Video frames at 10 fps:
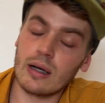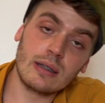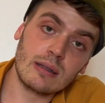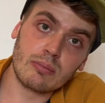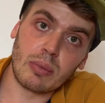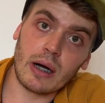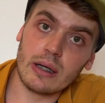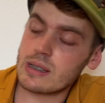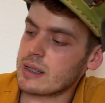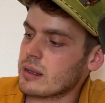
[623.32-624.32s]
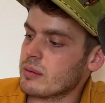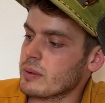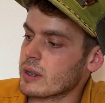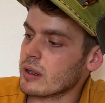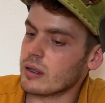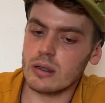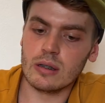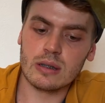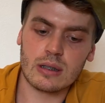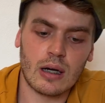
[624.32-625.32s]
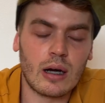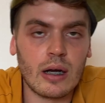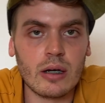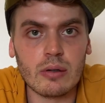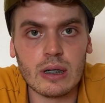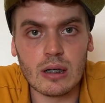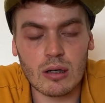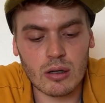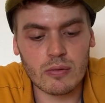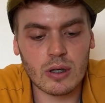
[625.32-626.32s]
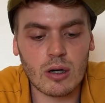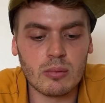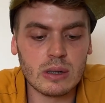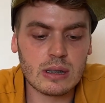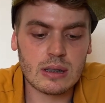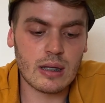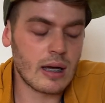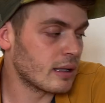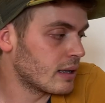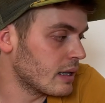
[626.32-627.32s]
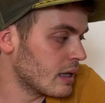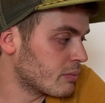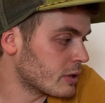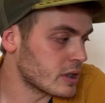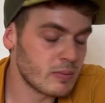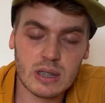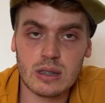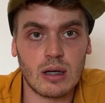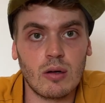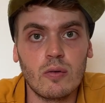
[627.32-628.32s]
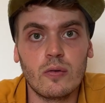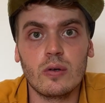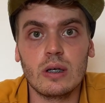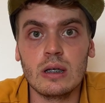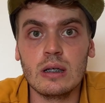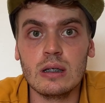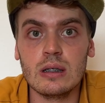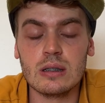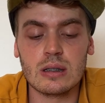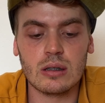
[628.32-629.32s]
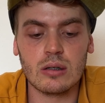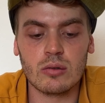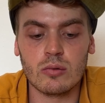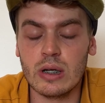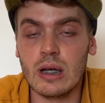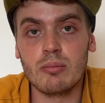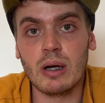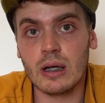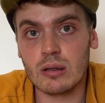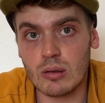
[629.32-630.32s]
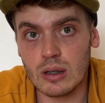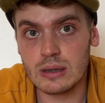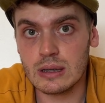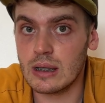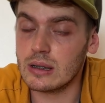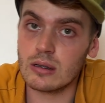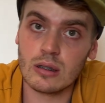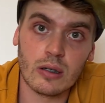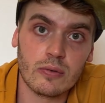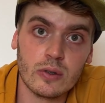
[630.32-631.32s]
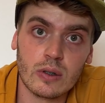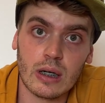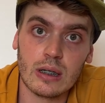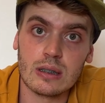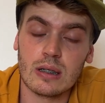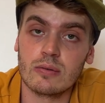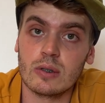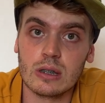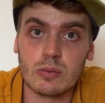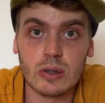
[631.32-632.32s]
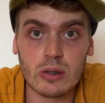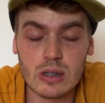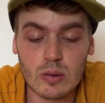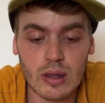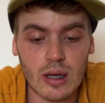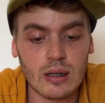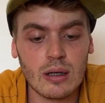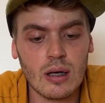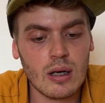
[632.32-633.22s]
I didn't buy a set because I read in a lot of the comments that the airbrush itself is really bad quality. I don't know if you guys have got experience with that.